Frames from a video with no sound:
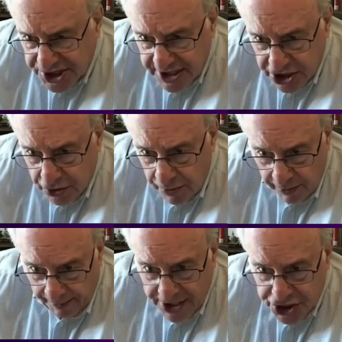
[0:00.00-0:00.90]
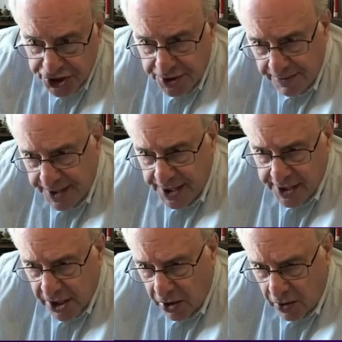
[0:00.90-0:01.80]
that you mentioned a minute
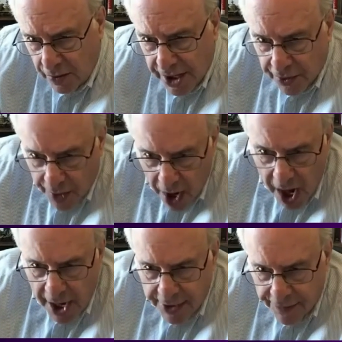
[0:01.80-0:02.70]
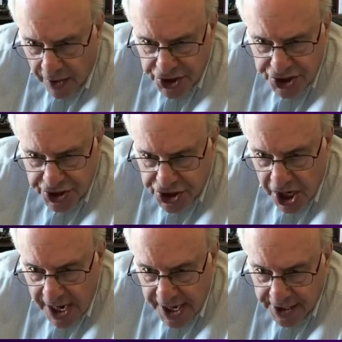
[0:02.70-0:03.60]
ago, Iran, Russia,
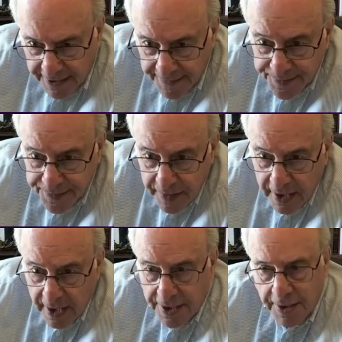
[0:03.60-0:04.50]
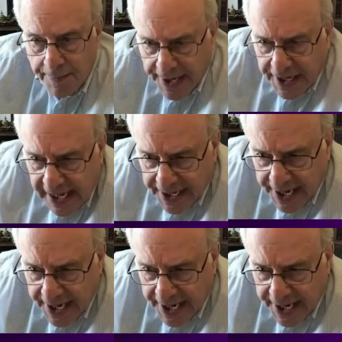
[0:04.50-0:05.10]
China. You better get